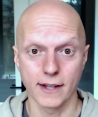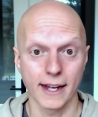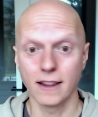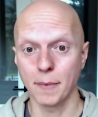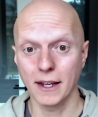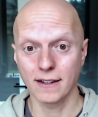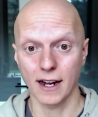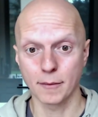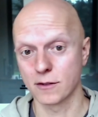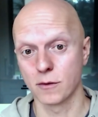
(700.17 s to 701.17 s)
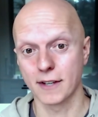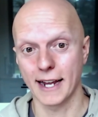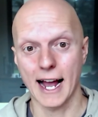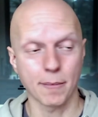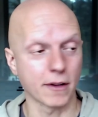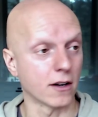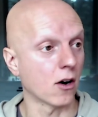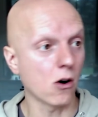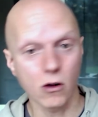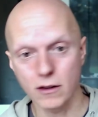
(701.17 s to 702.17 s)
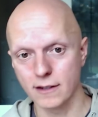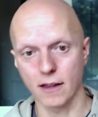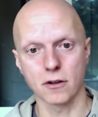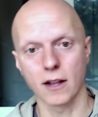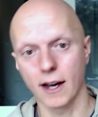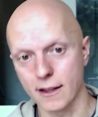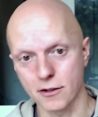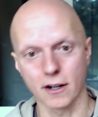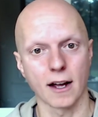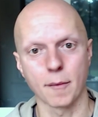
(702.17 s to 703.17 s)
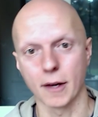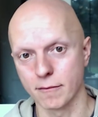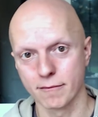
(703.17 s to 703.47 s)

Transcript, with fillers: And in the meantime, guess what's gonna happen? All these other clients are gonna come in.